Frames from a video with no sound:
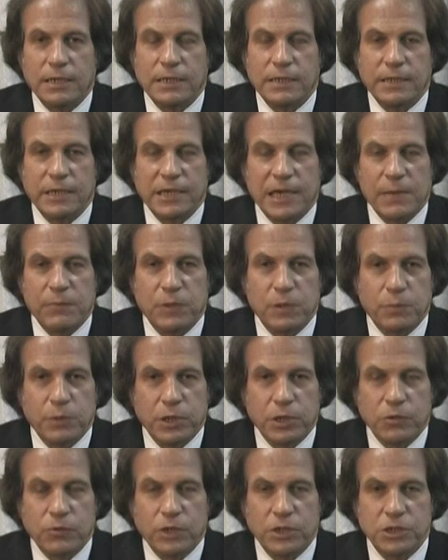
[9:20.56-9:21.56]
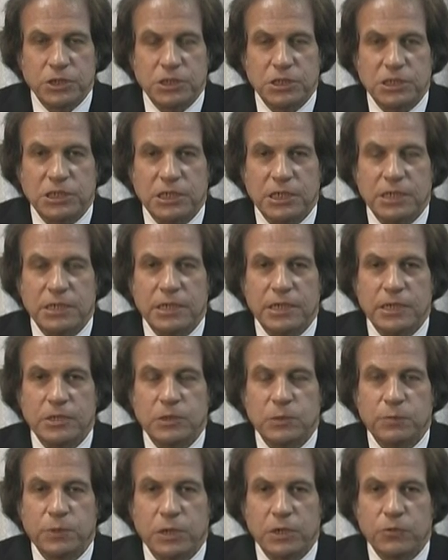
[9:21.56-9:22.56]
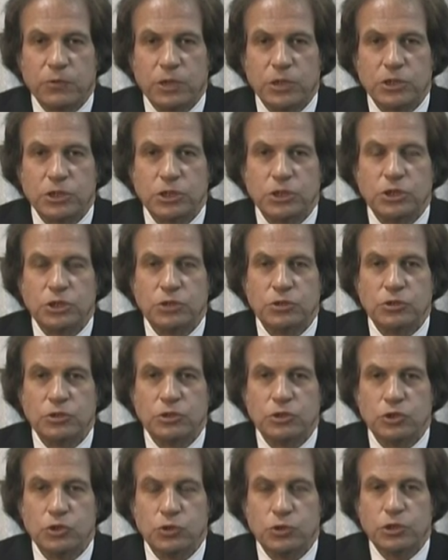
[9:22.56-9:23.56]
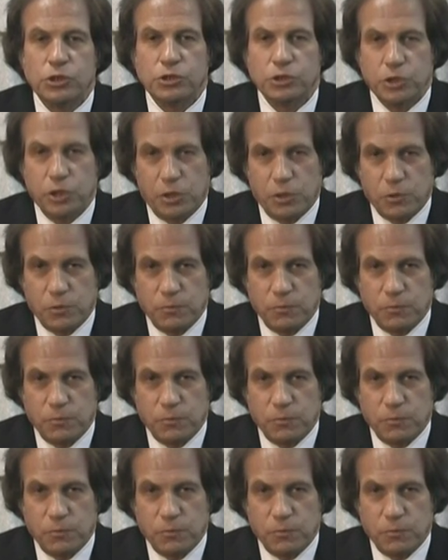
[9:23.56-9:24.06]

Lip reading: They gave me a pair of crutches and said, here's a pair of crutches, you can go.